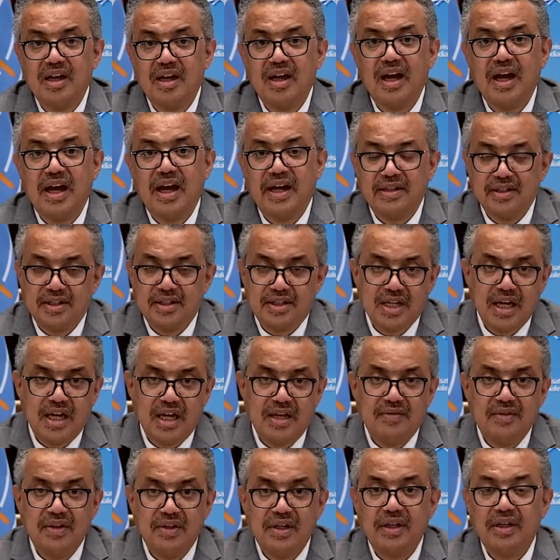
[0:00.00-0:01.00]
and
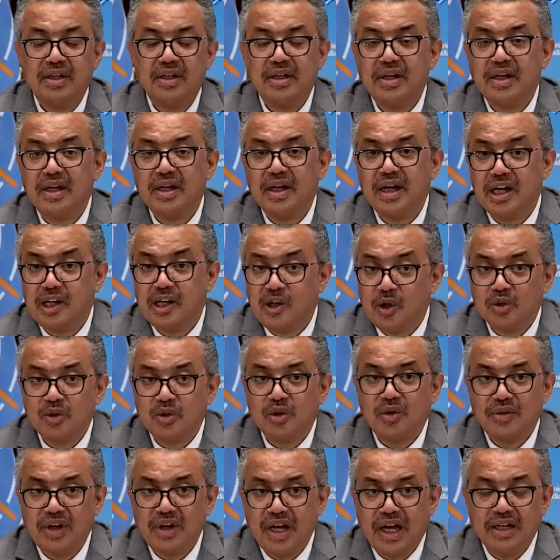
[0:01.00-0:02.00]
saving a lot
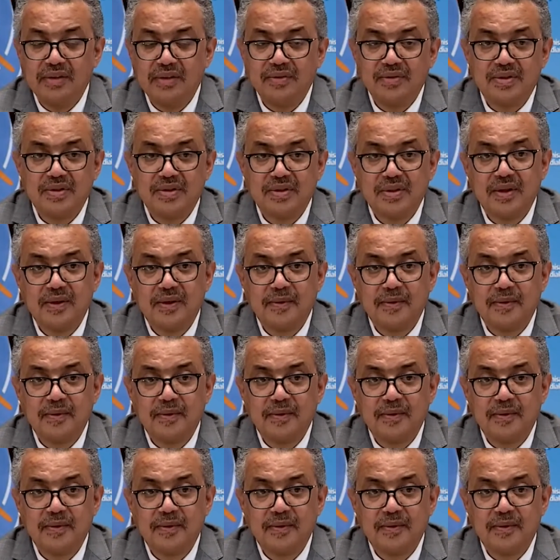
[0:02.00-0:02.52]
of lives.